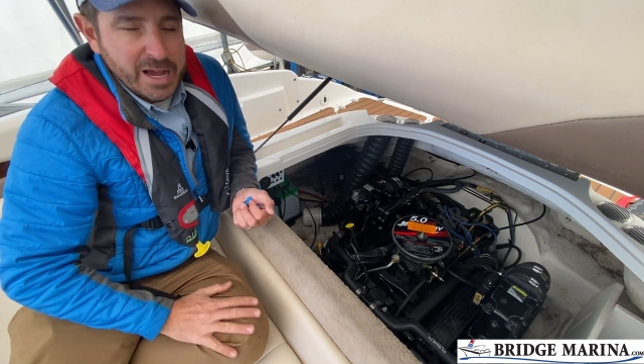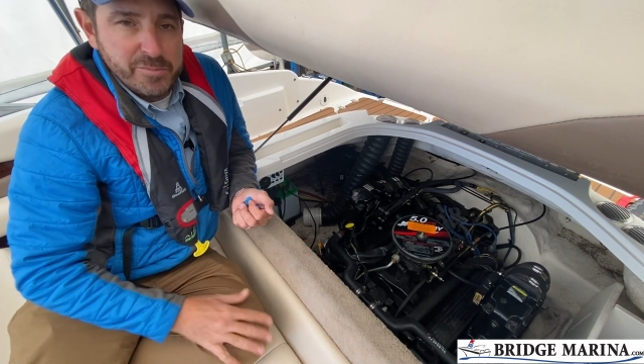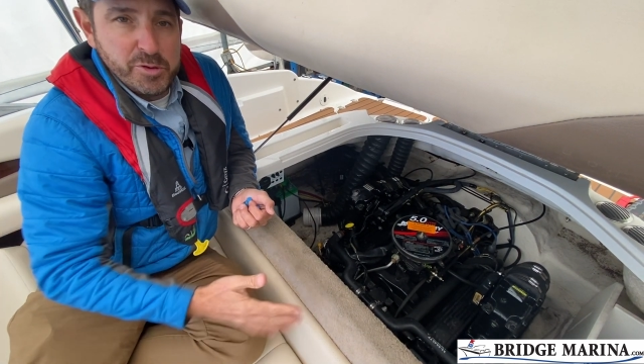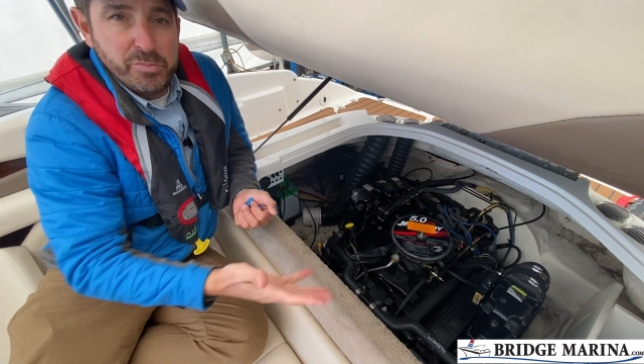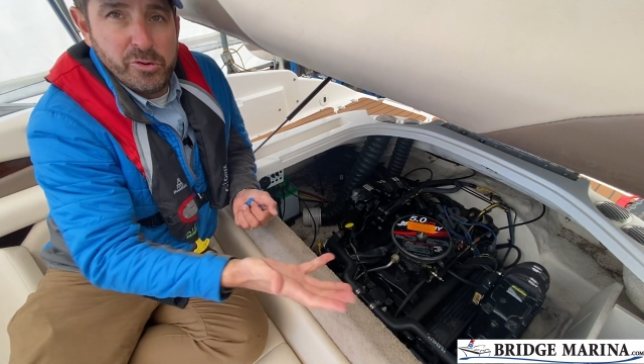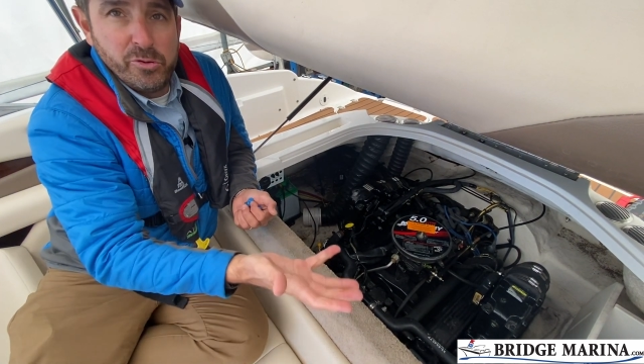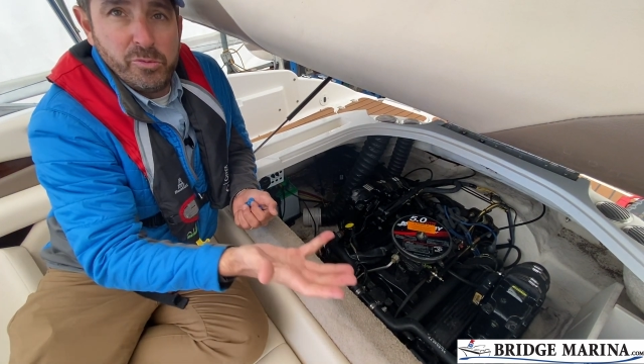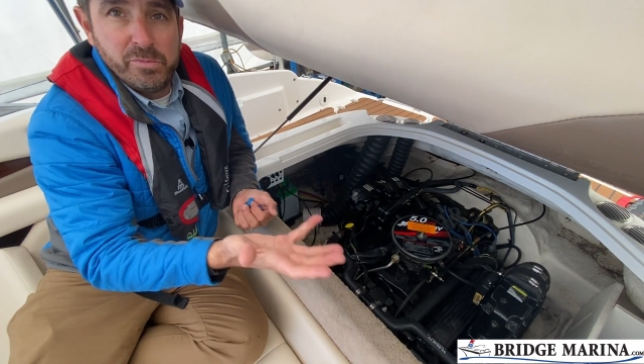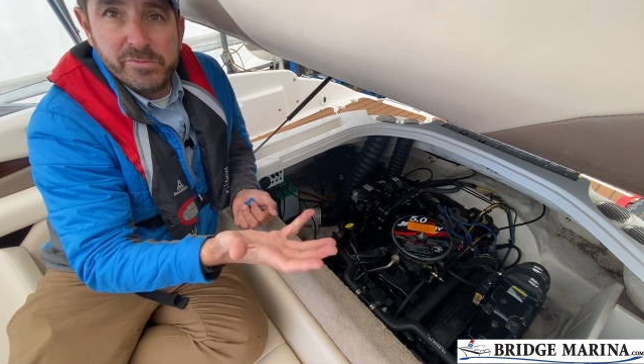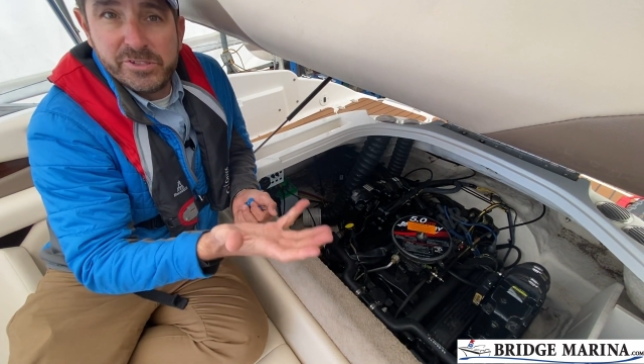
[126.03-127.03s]
you
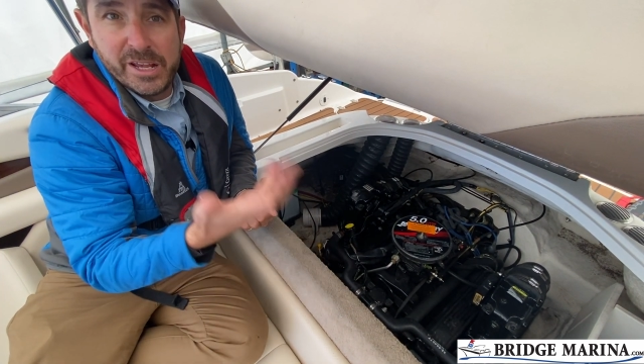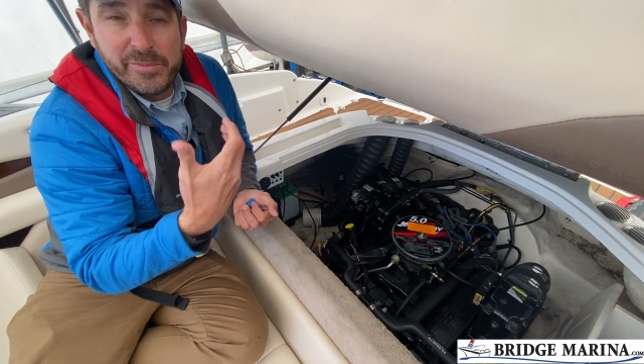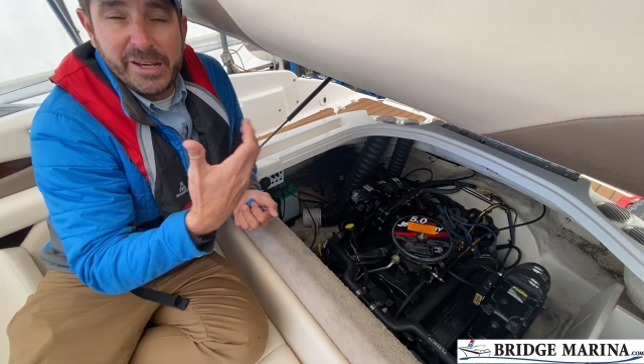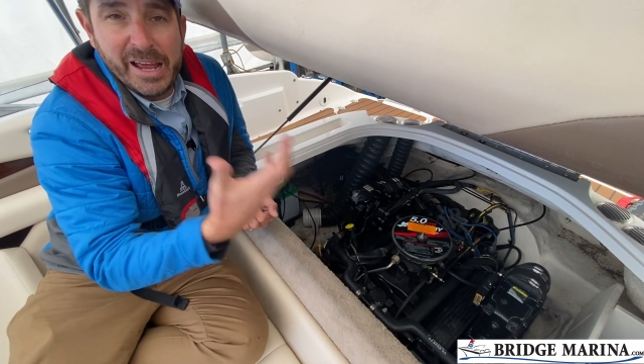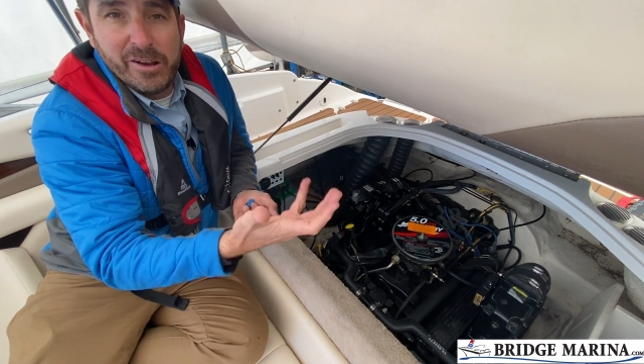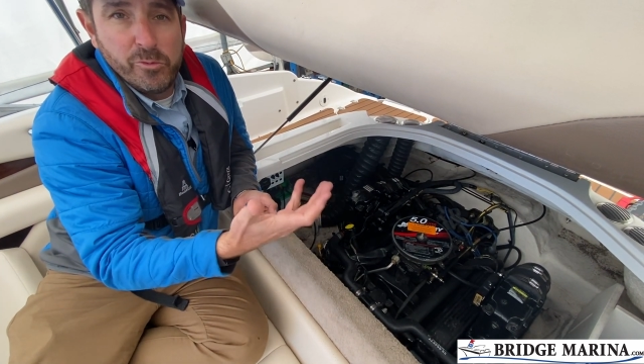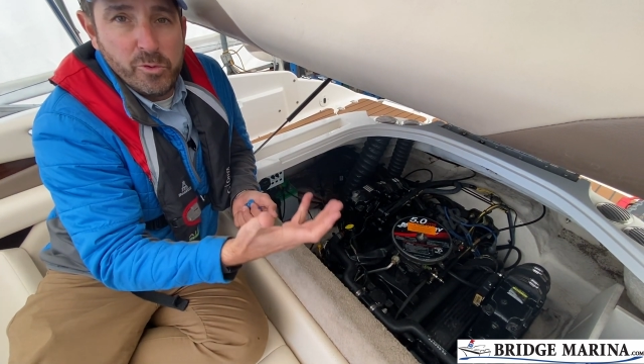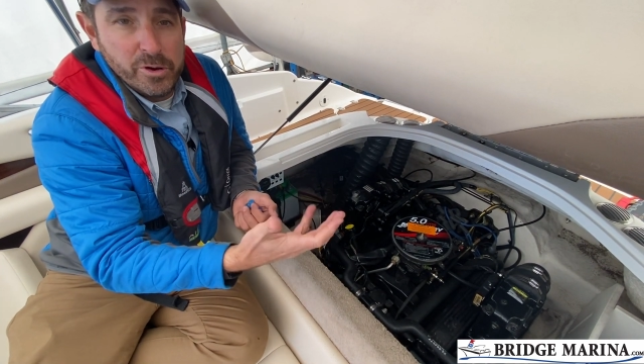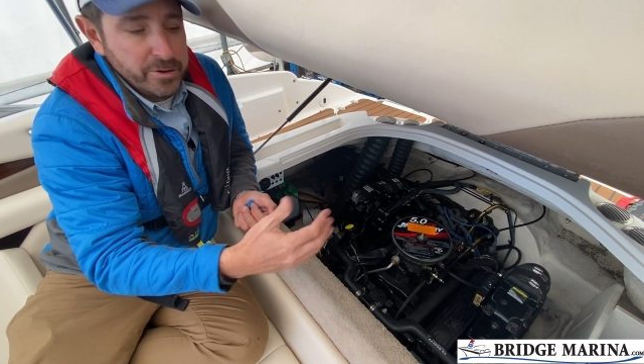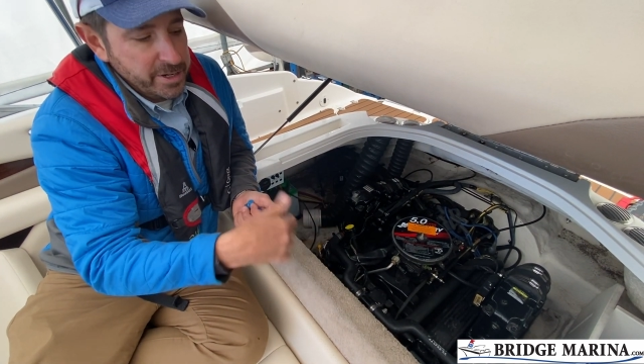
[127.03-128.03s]
pull sediment out of the
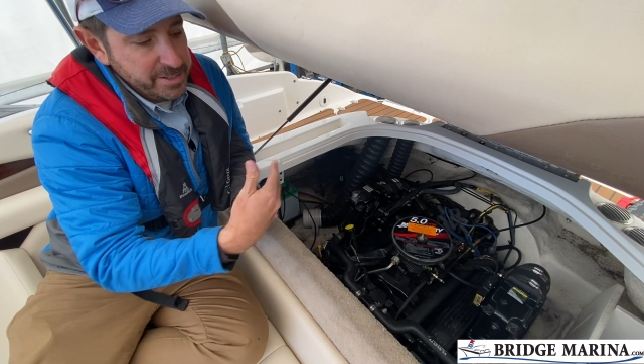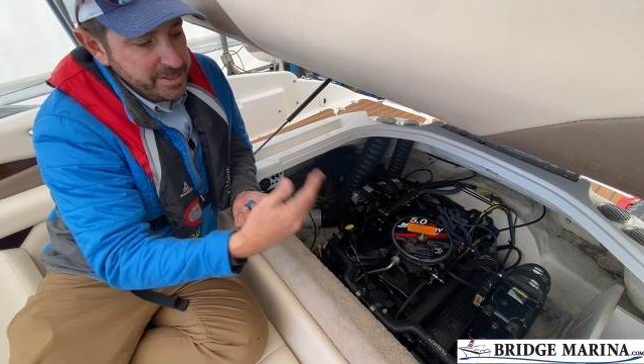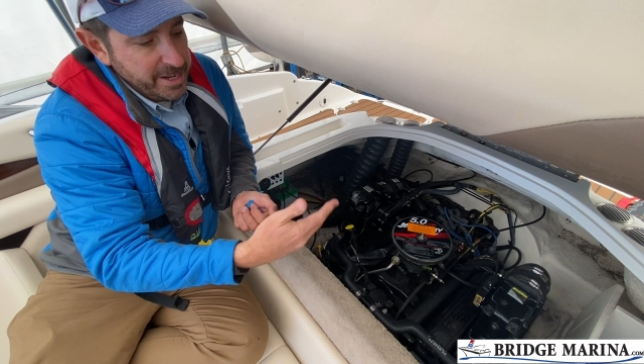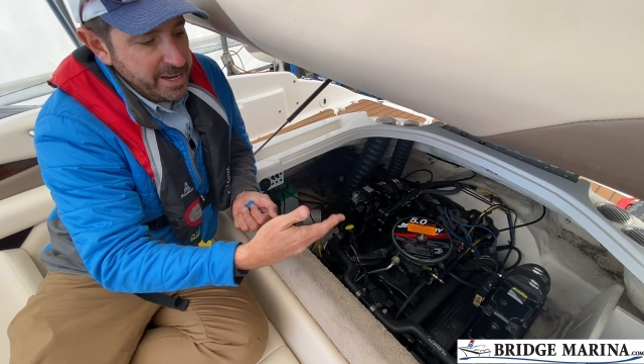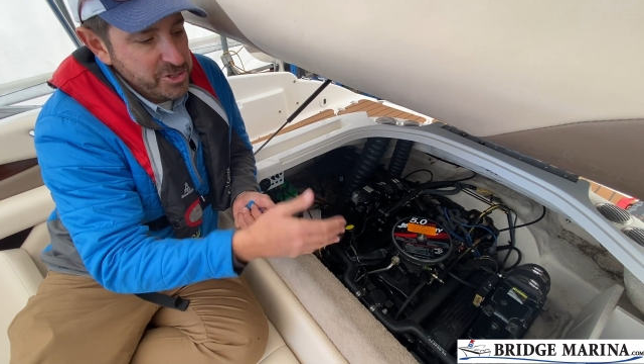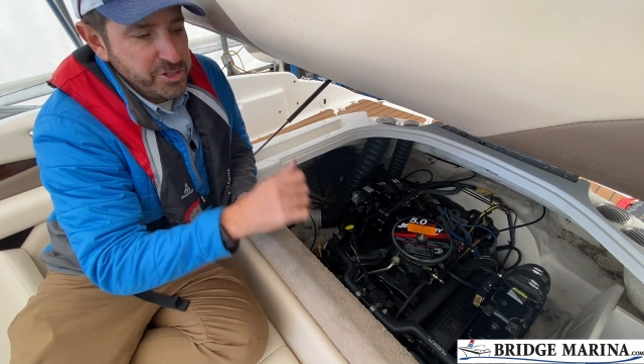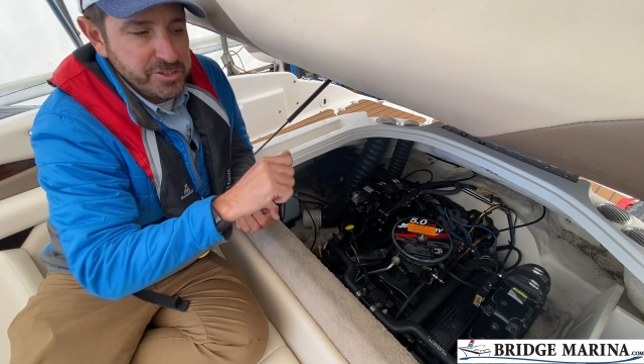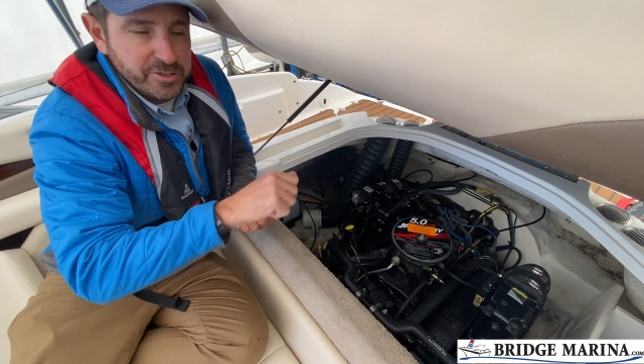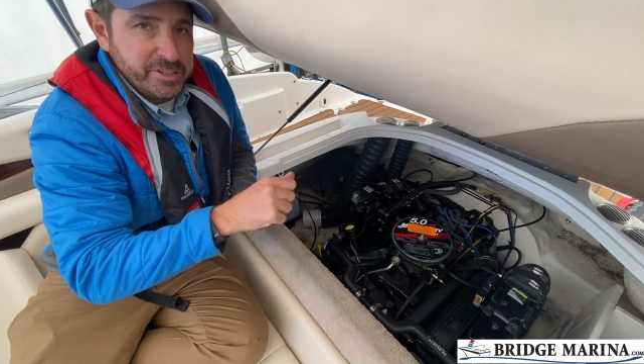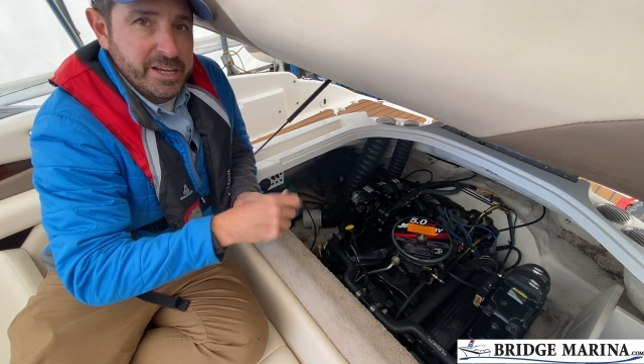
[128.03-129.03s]
water into that engine, you
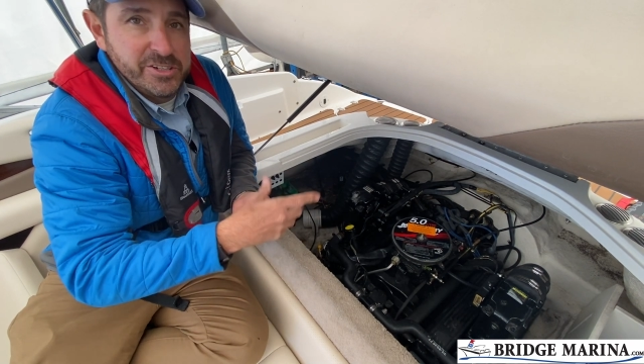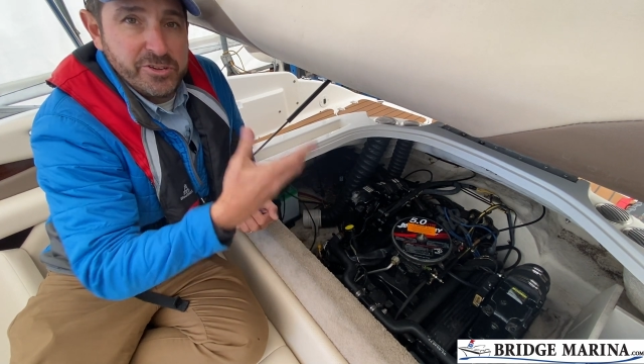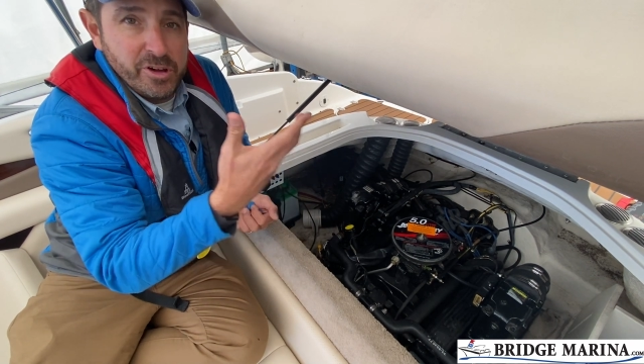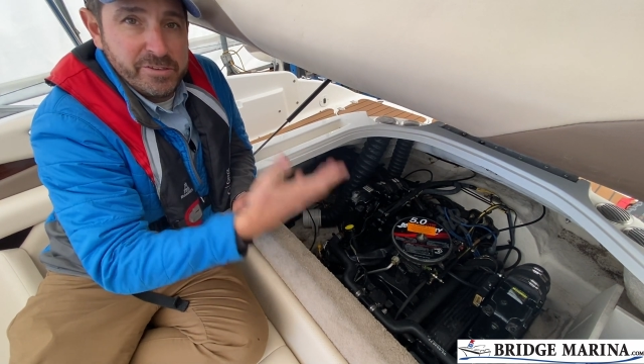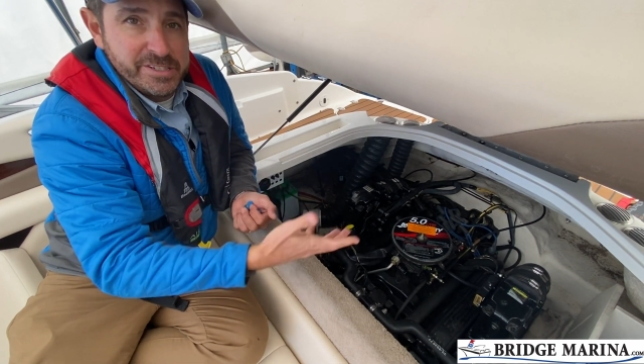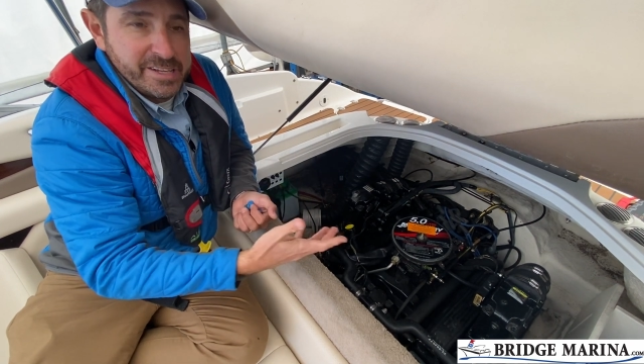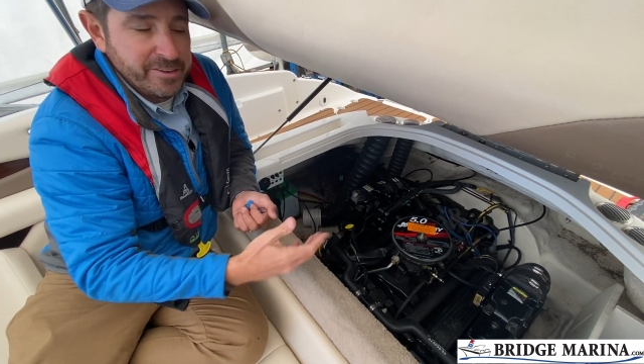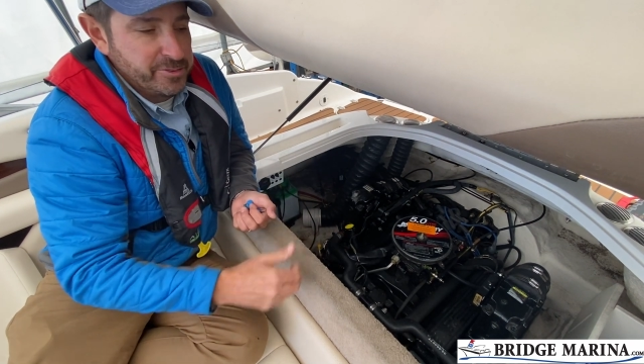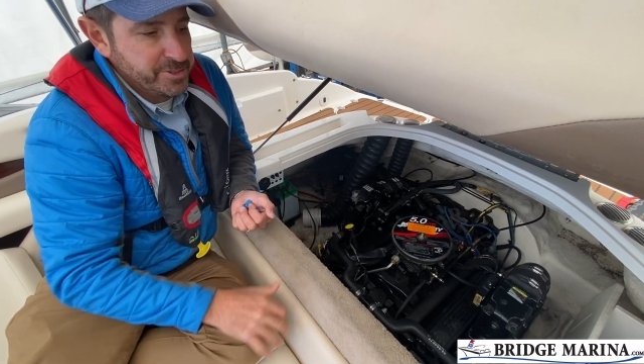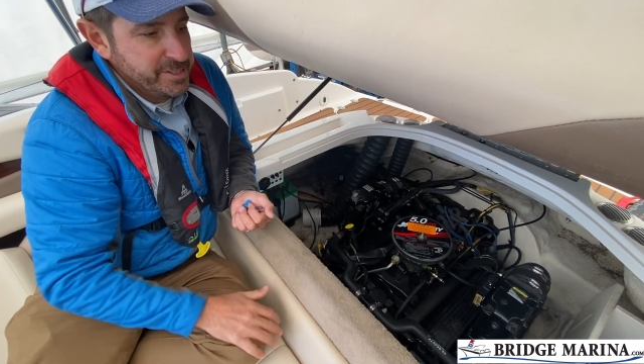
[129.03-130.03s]
turn the engine off, it
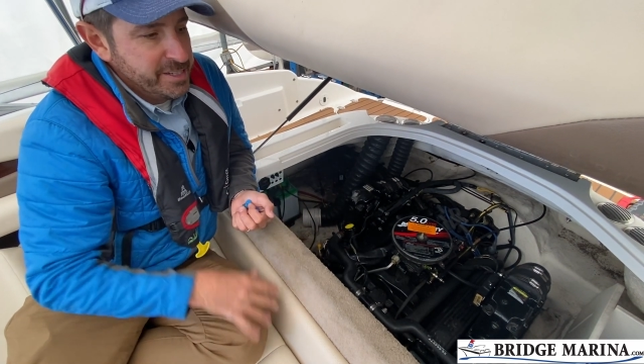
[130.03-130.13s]
settles.